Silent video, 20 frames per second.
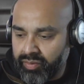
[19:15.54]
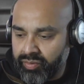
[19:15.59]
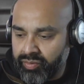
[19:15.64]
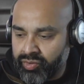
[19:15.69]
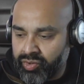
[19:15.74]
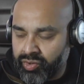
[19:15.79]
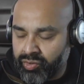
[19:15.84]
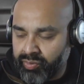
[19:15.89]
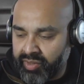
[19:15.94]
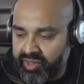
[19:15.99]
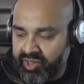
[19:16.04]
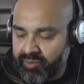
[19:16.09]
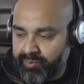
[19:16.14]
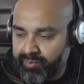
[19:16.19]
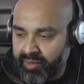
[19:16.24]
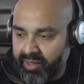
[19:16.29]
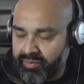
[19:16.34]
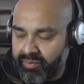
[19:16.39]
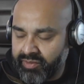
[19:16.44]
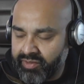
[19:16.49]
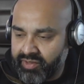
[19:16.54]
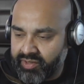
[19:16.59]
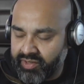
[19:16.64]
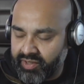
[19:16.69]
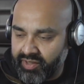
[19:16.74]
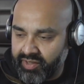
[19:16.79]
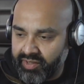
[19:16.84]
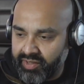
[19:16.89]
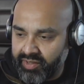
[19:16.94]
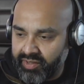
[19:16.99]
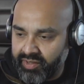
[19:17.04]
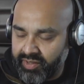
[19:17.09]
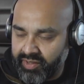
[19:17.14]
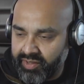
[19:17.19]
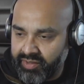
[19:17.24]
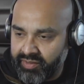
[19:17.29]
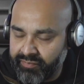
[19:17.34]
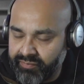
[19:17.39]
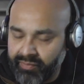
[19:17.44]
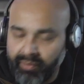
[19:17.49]
Transparency
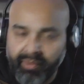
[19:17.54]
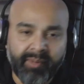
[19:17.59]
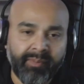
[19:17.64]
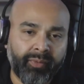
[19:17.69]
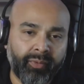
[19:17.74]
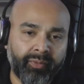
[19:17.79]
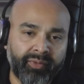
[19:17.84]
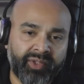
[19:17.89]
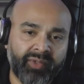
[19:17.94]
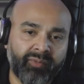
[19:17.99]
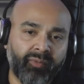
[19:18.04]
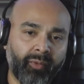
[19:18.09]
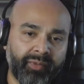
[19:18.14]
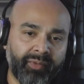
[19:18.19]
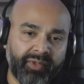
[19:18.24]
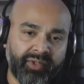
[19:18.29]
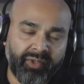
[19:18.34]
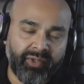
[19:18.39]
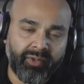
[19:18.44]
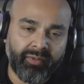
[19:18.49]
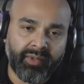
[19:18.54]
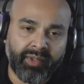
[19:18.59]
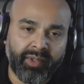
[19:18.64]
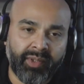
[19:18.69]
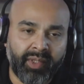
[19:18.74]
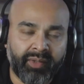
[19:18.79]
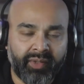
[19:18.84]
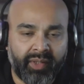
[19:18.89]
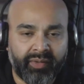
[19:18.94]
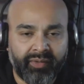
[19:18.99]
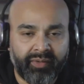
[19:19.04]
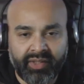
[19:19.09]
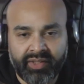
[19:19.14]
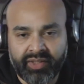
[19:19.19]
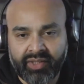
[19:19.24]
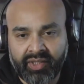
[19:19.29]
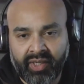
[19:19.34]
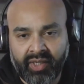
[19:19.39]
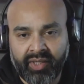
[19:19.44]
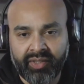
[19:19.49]
is very important to what we do, and
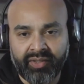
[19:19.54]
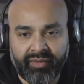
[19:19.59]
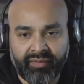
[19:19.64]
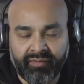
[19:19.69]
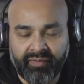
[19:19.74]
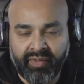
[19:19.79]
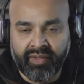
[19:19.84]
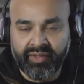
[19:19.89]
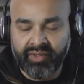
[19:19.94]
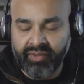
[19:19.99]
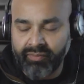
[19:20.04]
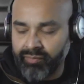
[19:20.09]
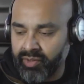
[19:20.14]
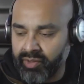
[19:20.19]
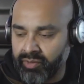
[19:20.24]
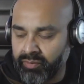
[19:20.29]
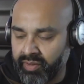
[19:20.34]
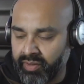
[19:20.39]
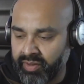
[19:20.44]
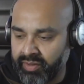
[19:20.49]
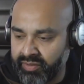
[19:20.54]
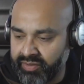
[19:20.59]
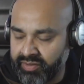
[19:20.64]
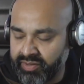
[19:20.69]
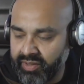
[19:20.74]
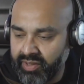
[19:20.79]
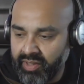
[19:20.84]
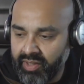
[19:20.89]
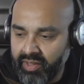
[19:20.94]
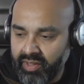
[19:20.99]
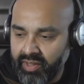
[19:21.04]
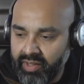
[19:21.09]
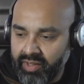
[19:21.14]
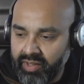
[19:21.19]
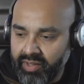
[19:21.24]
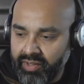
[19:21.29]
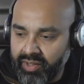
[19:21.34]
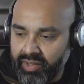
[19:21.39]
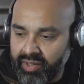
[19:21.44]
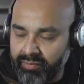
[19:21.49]
this kind of funding requires
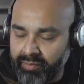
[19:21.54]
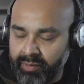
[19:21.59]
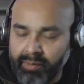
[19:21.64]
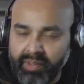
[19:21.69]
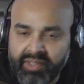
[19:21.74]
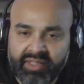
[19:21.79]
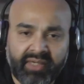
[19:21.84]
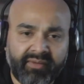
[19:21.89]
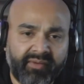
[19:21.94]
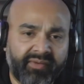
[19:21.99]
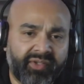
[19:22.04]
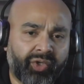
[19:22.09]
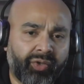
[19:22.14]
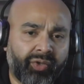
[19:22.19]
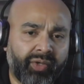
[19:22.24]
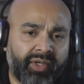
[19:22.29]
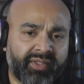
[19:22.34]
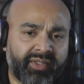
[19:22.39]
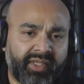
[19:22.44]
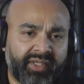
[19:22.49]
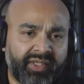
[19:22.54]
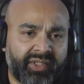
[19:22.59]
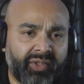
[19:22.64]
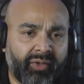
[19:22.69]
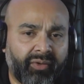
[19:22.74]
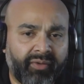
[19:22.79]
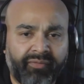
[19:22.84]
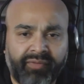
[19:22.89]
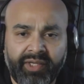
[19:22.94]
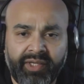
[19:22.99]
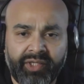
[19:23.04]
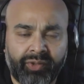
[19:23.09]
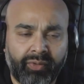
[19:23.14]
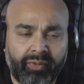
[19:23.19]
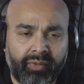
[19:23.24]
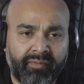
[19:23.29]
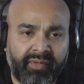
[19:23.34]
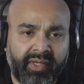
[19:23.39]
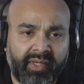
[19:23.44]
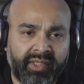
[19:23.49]
a level of trust that is not a
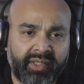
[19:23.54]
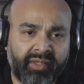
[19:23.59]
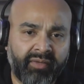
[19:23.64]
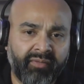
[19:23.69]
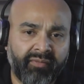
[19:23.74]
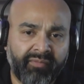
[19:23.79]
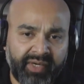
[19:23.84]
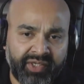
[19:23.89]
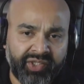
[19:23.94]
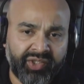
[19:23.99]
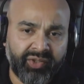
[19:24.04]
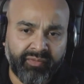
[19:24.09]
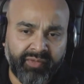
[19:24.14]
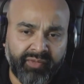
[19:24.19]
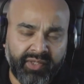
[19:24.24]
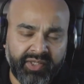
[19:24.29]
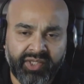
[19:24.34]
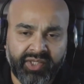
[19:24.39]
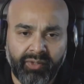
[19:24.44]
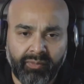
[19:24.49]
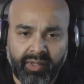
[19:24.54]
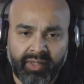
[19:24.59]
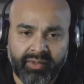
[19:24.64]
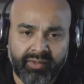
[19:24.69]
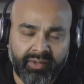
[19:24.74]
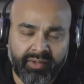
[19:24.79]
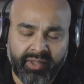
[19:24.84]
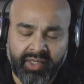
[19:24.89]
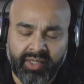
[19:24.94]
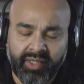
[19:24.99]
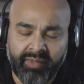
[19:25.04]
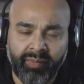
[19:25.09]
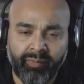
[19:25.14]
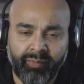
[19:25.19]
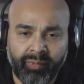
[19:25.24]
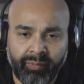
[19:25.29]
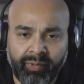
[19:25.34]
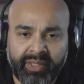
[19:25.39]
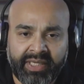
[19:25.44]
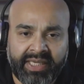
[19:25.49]
feature of like a conventional VC round. Okay,
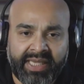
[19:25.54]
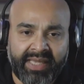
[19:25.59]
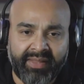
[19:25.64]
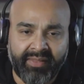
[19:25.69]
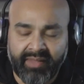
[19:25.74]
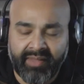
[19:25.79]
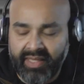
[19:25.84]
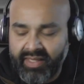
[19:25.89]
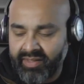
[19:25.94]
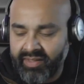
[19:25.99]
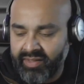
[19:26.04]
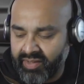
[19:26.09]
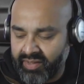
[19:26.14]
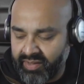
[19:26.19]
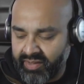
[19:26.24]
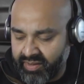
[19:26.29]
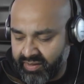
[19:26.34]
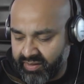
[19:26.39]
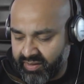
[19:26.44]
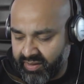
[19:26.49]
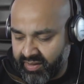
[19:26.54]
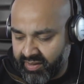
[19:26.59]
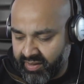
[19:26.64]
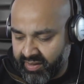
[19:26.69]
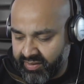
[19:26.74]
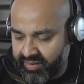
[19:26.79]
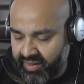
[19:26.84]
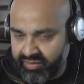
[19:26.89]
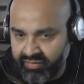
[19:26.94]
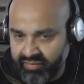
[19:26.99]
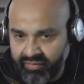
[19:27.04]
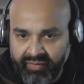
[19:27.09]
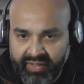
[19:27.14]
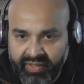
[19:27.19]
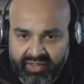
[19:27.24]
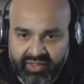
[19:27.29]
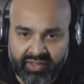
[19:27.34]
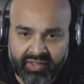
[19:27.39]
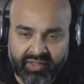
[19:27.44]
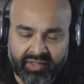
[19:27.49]
and we get that, and as
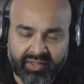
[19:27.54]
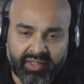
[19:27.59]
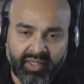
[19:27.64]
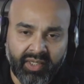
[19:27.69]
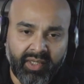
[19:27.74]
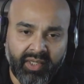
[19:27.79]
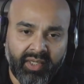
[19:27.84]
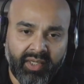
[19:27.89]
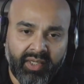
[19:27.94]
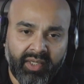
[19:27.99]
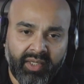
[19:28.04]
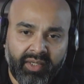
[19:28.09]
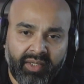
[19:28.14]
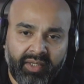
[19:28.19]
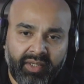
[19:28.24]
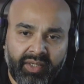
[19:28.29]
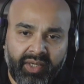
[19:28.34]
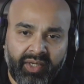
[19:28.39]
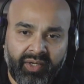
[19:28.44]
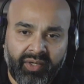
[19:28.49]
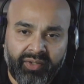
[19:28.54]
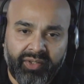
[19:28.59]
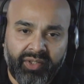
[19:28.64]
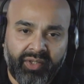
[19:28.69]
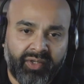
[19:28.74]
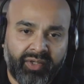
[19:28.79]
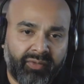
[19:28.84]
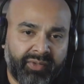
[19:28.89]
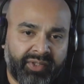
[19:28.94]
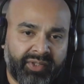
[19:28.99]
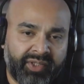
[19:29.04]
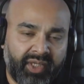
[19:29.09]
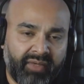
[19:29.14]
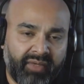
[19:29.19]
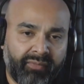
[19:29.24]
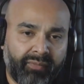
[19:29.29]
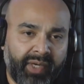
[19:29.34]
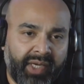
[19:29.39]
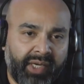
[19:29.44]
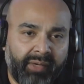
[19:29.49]
investors, you're going to
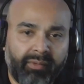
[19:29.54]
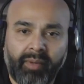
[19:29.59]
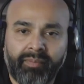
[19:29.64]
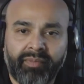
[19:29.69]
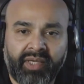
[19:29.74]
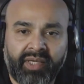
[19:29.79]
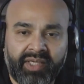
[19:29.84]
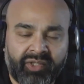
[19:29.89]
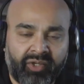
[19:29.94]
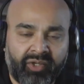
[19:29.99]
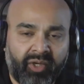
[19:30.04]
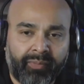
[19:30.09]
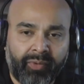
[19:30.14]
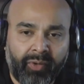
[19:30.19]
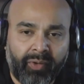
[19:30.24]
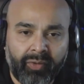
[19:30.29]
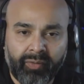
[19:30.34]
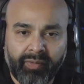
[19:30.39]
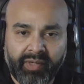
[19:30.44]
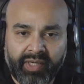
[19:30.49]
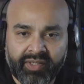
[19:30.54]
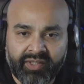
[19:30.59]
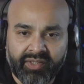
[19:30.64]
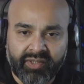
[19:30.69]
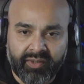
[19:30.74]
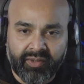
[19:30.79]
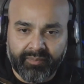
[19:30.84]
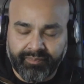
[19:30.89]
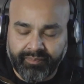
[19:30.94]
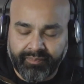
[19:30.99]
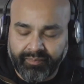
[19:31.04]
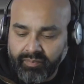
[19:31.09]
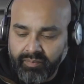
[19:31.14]
receive regular updates on our progress.